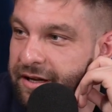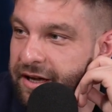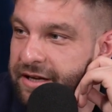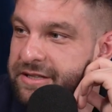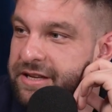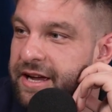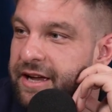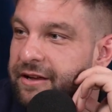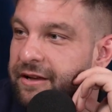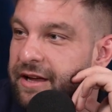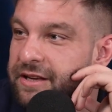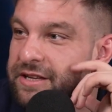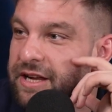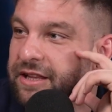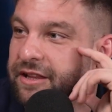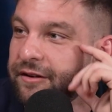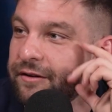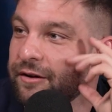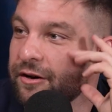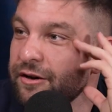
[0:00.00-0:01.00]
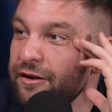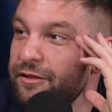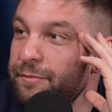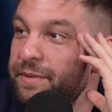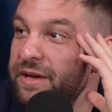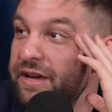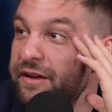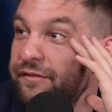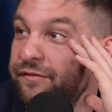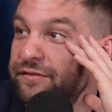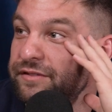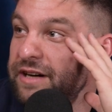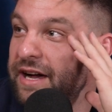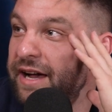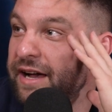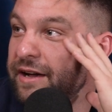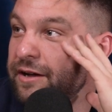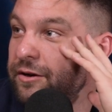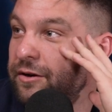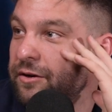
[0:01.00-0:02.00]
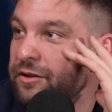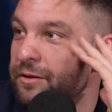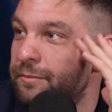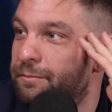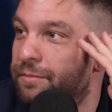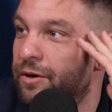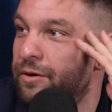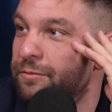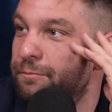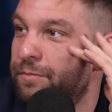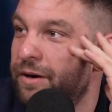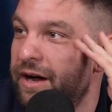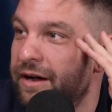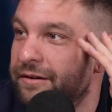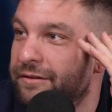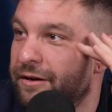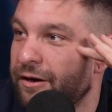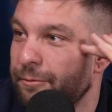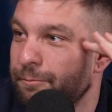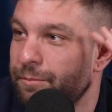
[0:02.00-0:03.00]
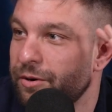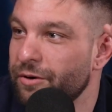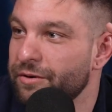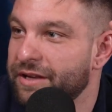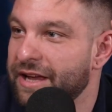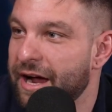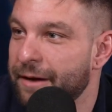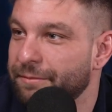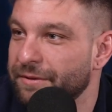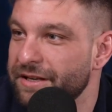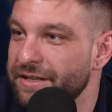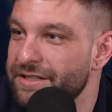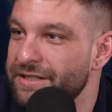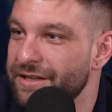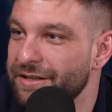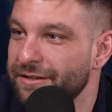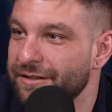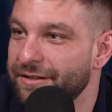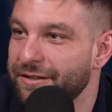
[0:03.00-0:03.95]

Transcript: It's like the Earth being flat and all the boat captains